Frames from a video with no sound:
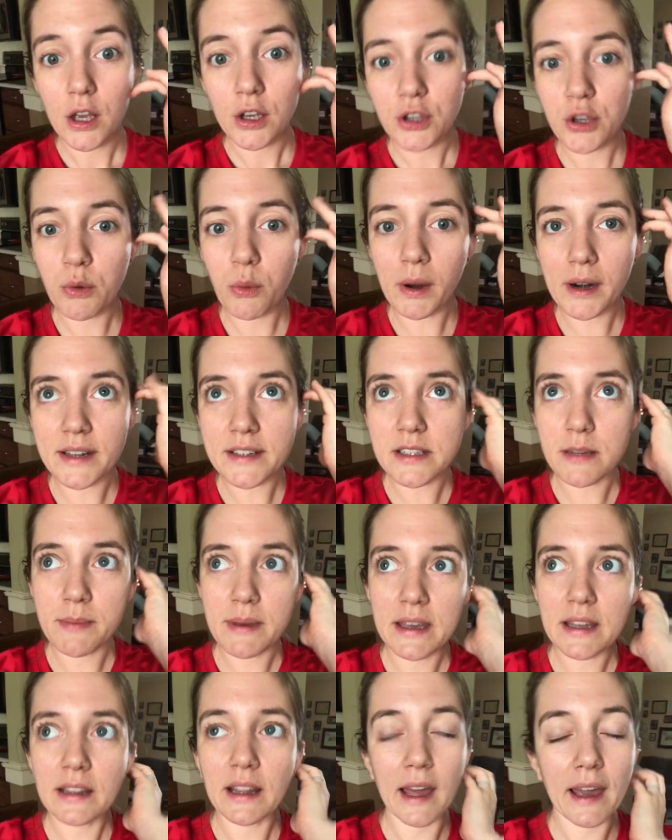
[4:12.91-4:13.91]
You want it to
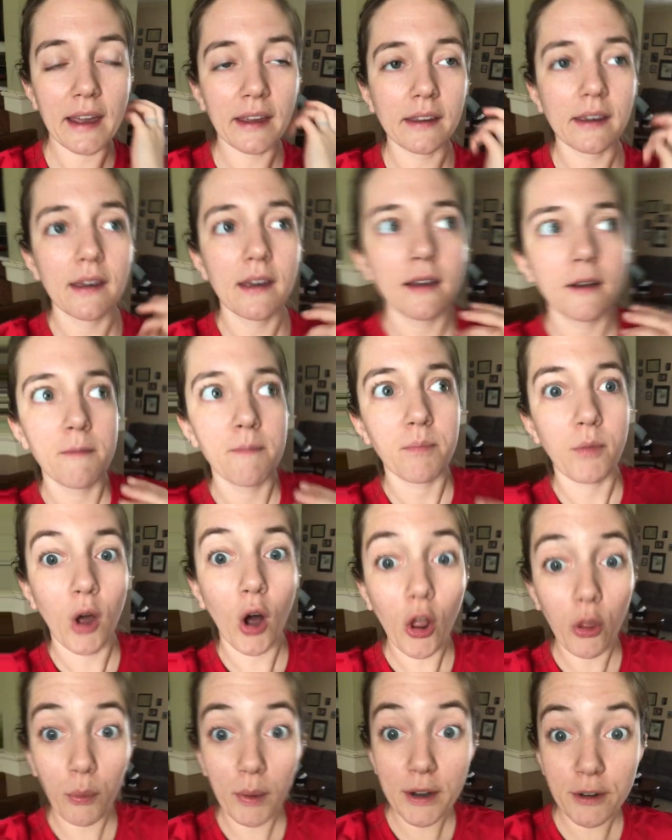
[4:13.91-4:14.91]
be like
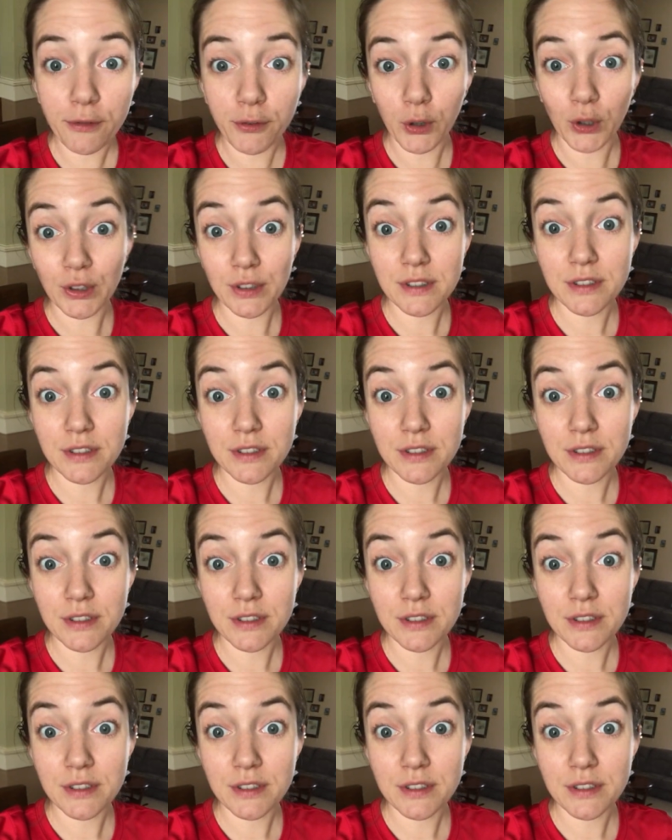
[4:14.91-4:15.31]
all the way to full.